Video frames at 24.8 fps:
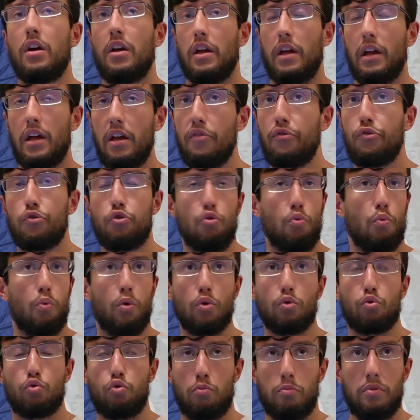If you
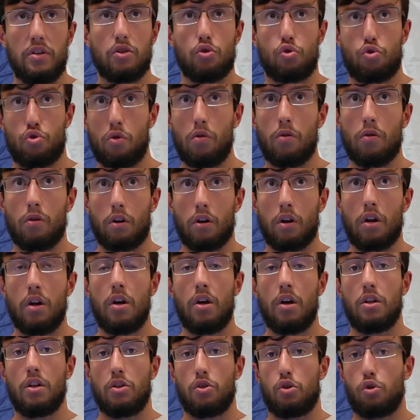want to be strong,
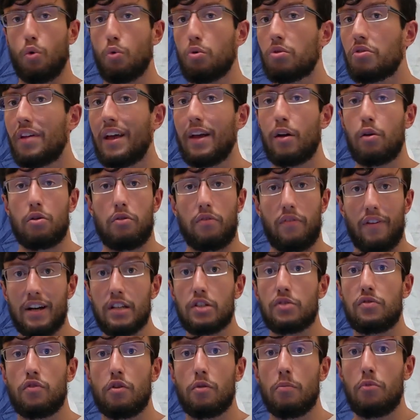don't take
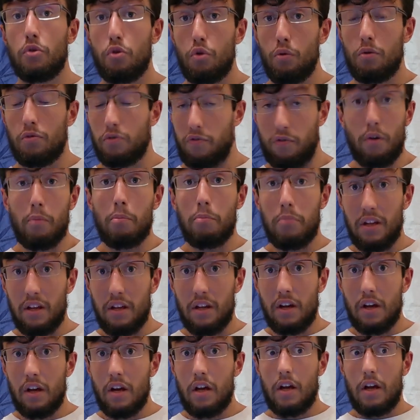advice from you from me.
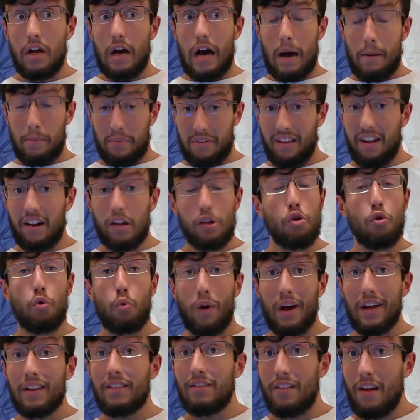I'm telling you
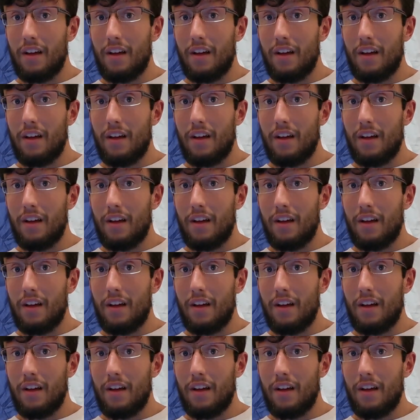right